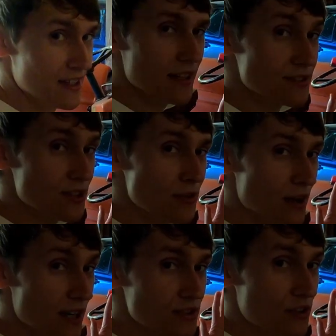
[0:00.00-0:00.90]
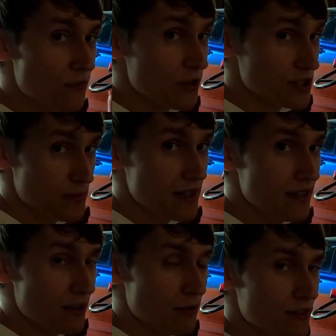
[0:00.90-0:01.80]
And so I took it for a
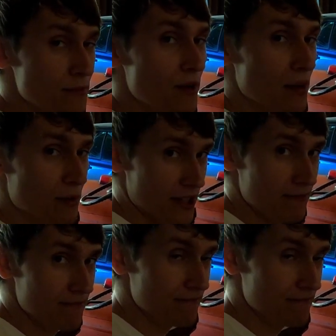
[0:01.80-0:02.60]
spin around the property.